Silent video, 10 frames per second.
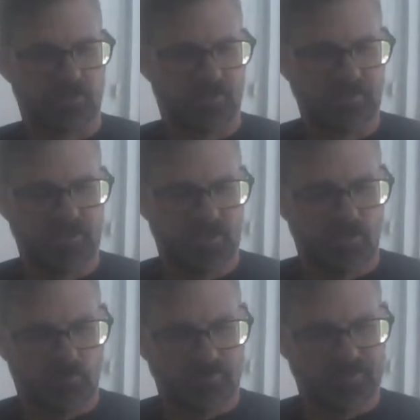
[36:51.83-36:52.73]
line,
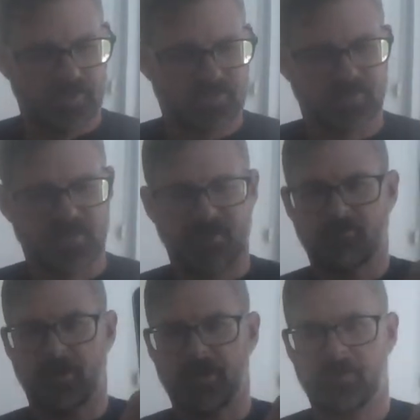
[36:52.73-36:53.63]
rotates its
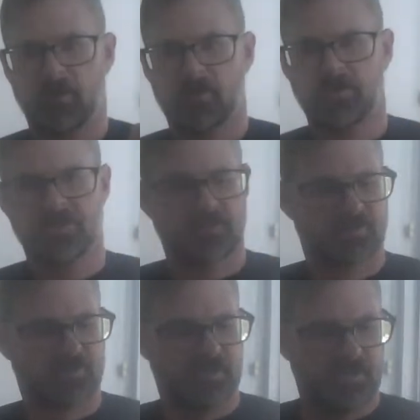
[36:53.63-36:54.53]
half pi
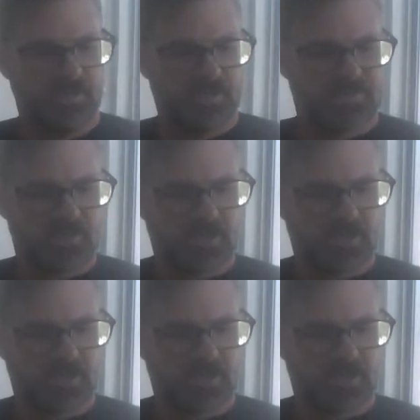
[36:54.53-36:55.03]
calculations. Center